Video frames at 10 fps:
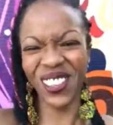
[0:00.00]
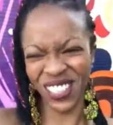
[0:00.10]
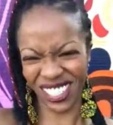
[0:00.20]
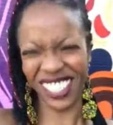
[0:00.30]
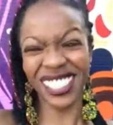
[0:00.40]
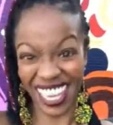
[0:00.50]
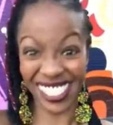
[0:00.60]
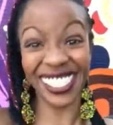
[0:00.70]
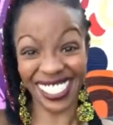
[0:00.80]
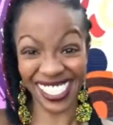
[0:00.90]
who would you
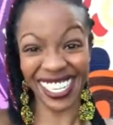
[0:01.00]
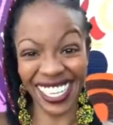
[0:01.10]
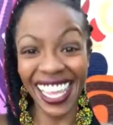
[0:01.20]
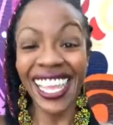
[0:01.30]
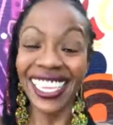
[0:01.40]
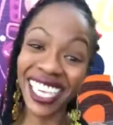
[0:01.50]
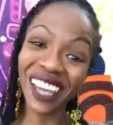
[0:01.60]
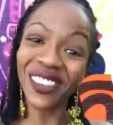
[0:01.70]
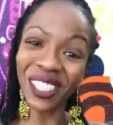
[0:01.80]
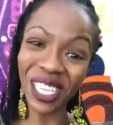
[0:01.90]
like to see
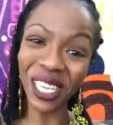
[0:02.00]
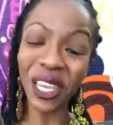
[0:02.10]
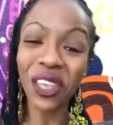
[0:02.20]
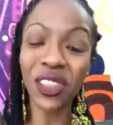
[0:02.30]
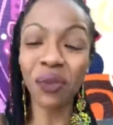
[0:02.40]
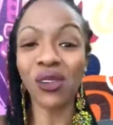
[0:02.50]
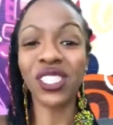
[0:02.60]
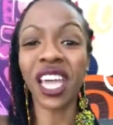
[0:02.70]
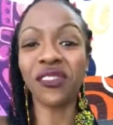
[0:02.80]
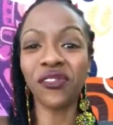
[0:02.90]
Kevin Lee, the
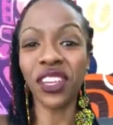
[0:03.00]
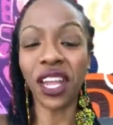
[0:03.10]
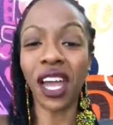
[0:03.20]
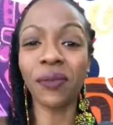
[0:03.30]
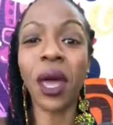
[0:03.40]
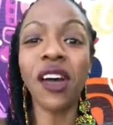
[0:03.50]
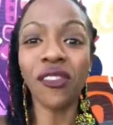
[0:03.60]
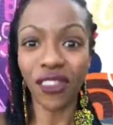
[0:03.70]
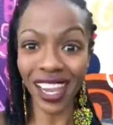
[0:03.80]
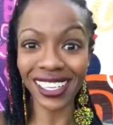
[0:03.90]
Motown Phenom,
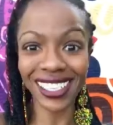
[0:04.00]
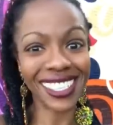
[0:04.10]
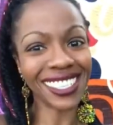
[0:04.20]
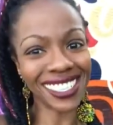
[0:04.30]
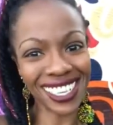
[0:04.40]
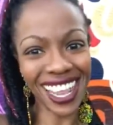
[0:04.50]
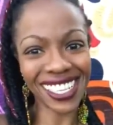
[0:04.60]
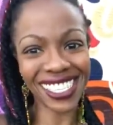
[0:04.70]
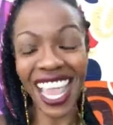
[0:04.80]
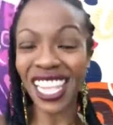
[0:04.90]
fight?
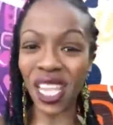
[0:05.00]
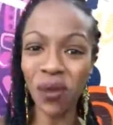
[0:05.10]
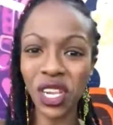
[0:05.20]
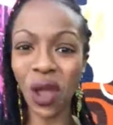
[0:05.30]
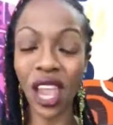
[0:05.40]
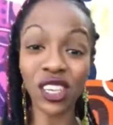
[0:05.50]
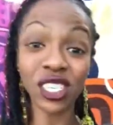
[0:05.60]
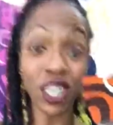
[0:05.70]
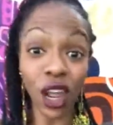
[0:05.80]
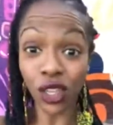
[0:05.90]
next. Let me know how you
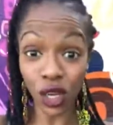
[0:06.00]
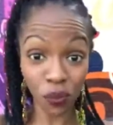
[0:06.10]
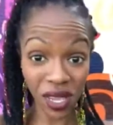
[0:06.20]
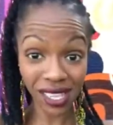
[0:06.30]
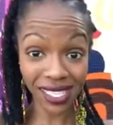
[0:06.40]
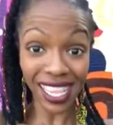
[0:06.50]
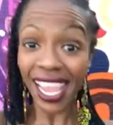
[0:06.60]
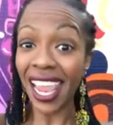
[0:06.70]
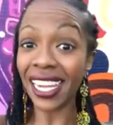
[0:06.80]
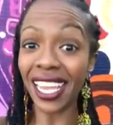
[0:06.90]
did on all your picks,
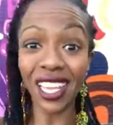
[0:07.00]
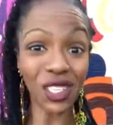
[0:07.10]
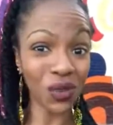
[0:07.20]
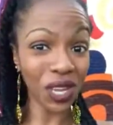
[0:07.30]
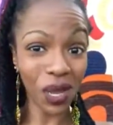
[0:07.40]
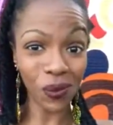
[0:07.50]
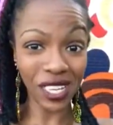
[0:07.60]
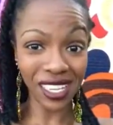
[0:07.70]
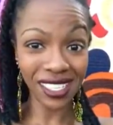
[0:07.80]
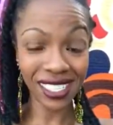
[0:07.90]
any injury
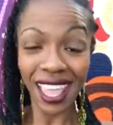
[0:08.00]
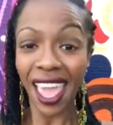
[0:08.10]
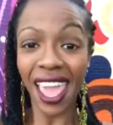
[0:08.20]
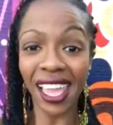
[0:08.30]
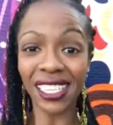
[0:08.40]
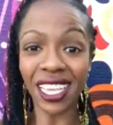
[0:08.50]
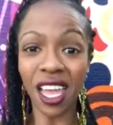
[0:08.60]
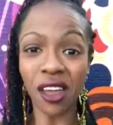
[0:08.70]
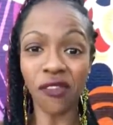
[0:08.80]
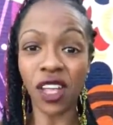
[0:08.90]
updates, and
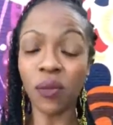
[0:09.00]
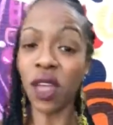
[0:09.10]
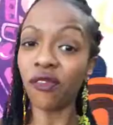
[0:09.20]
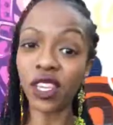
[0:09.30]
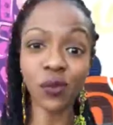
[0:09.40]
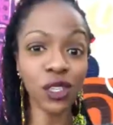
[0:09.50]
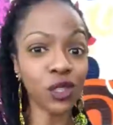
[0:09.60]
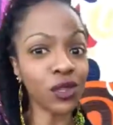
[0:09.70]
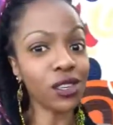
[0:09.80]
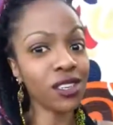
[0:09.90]
uh, follow me on
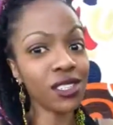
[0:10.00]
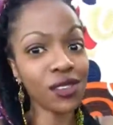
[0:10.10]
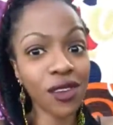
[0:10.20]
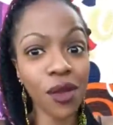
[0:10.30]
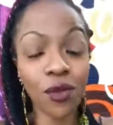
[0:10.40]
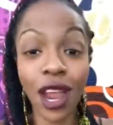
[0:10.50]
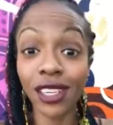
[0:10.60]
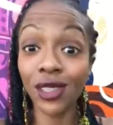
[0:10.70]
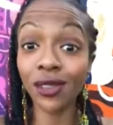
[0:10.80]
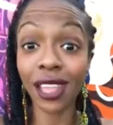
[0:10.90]
Facebook, Twitter, and Instagram where
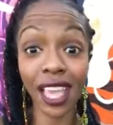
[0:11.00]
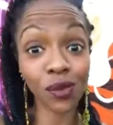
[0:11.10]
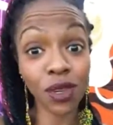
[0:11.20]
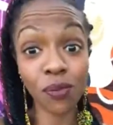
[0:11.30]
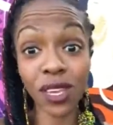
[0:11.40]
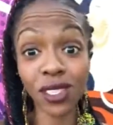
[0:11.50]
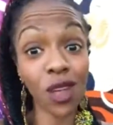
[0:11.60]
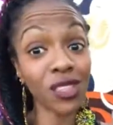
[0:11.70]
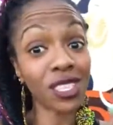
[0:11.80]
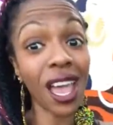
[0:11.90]
I do last minute picks
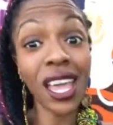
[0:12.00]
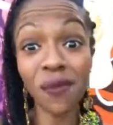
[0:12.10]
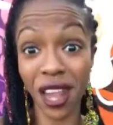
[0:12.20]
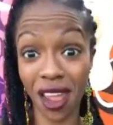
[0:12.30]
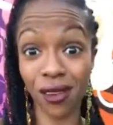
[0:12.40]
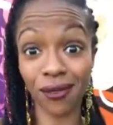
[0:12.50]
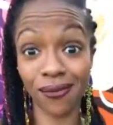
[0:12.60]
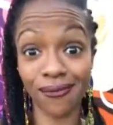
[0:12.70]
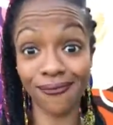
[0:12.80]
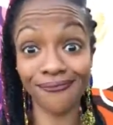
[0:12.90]
all the time now.
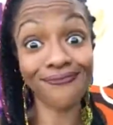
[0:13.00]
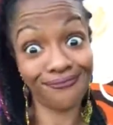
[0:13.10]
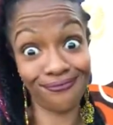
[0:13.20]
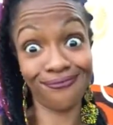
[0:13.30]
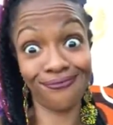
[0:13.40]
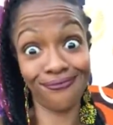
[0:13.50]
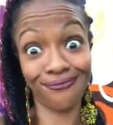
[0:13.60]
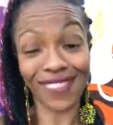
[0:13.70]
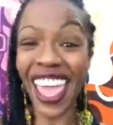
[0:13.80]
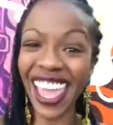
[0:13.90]

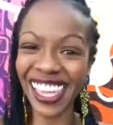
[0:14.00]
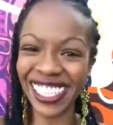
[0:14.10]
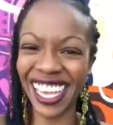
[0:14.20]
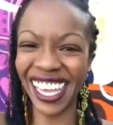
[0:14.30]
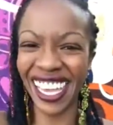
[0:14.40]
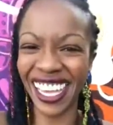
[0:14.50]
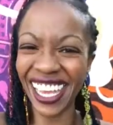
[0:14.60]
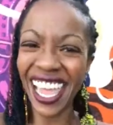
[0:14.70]
And uh,